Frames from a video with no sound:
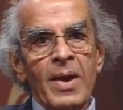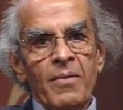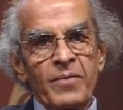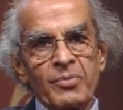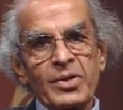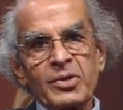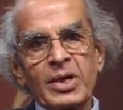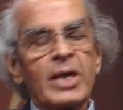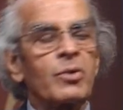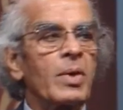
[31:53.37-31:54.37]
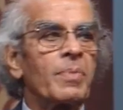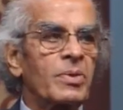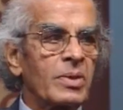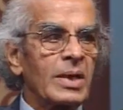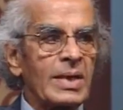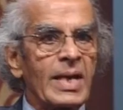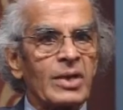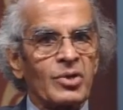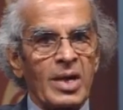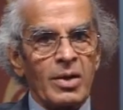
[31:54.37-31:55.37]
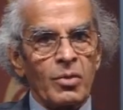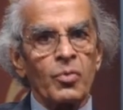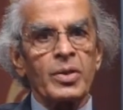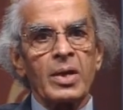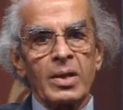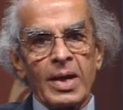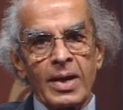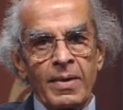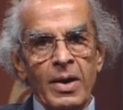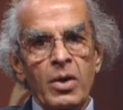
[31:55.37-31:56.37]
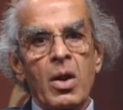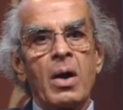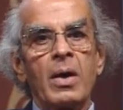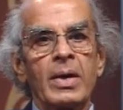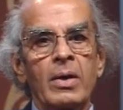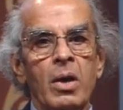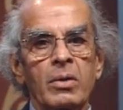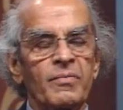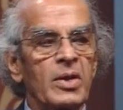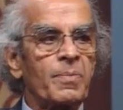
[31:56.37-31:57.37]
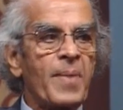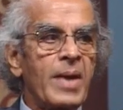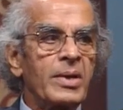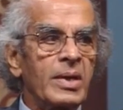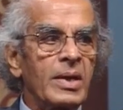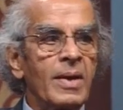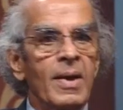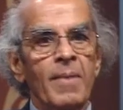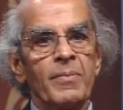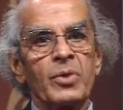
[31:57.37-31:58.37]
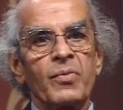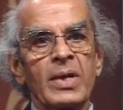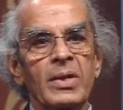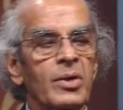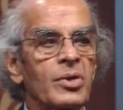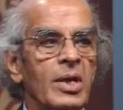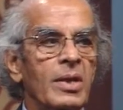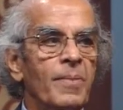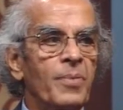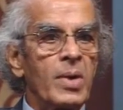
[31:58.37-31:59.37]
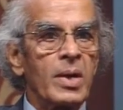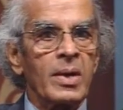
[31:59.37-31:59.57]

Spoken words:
We have succeeded to a certain extent, though there is a lot of disparity between the rich and the poor,